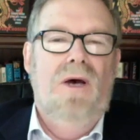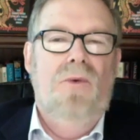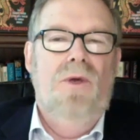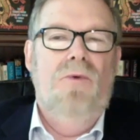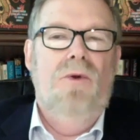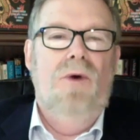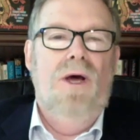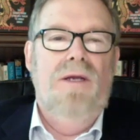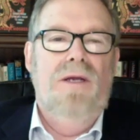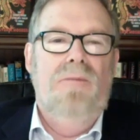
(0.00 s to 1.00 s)
we will
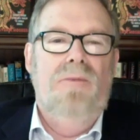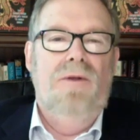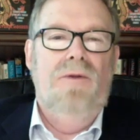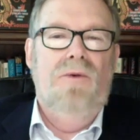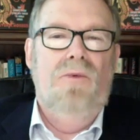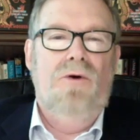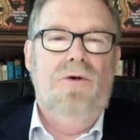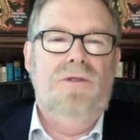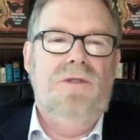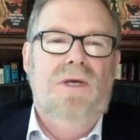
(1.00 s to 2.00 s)
wind up the
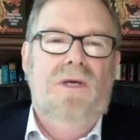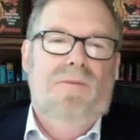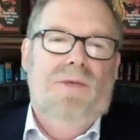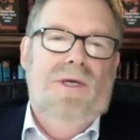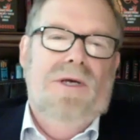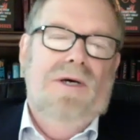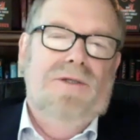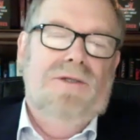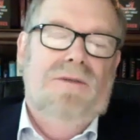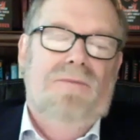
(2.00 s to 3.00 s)
worst
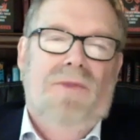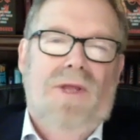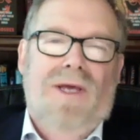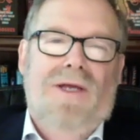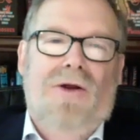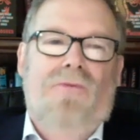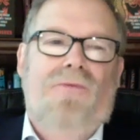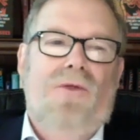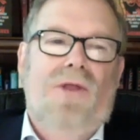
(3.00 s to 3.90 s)
because, for the